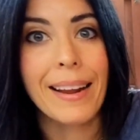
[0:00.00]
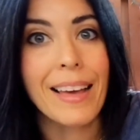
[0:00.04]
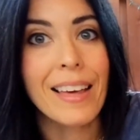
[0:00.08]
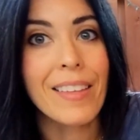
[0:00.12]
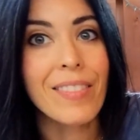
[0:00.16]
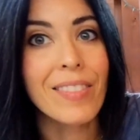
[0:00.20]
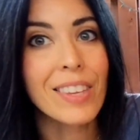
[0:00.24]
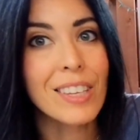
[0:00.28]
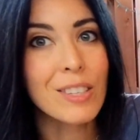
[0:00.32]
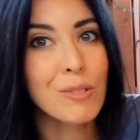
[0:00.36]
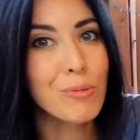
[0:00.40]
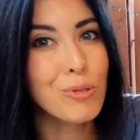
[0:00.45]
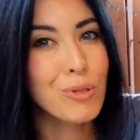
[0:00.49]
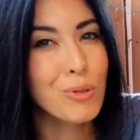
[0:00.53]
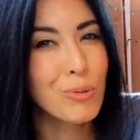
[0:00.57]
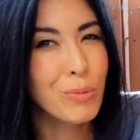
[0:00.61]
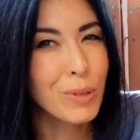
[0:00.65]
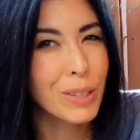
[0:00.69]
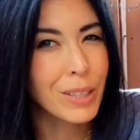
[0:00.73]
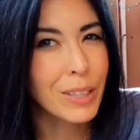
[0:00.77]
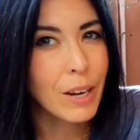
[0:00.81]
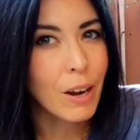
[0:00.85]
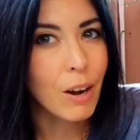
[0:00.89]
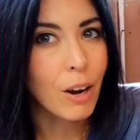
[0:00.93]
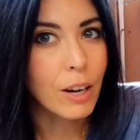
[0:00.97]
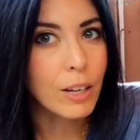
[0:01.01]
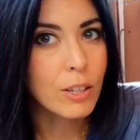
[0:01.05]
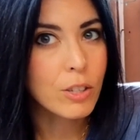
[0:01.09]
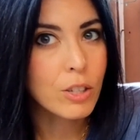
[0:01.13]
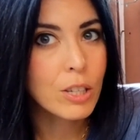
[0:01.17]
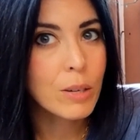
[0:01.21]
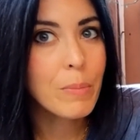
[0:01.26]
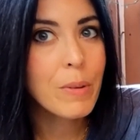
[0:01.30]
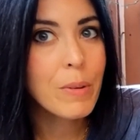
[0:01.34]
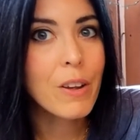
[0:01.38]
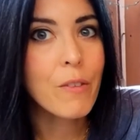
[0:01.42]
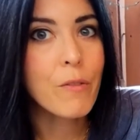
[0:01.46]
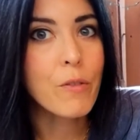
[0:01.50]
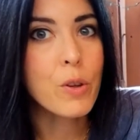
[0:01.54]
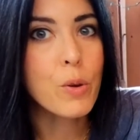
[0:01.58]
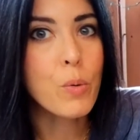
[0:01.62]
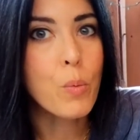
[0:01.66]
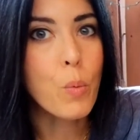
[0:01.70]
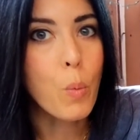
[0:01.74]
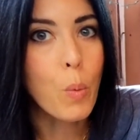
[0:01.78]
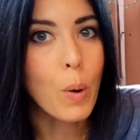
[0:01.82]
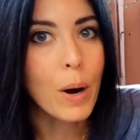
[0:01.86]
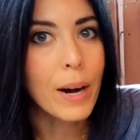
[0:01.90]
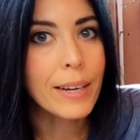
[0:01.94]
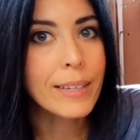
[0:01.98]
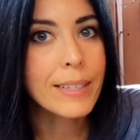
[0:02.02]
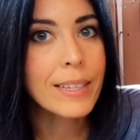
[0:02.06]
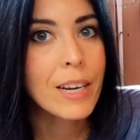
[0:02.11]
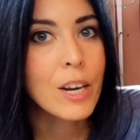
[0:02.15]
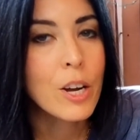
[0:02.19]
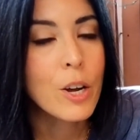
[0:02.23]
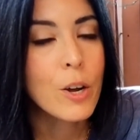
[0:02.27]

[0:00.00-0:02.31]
and this one's really awesome if you want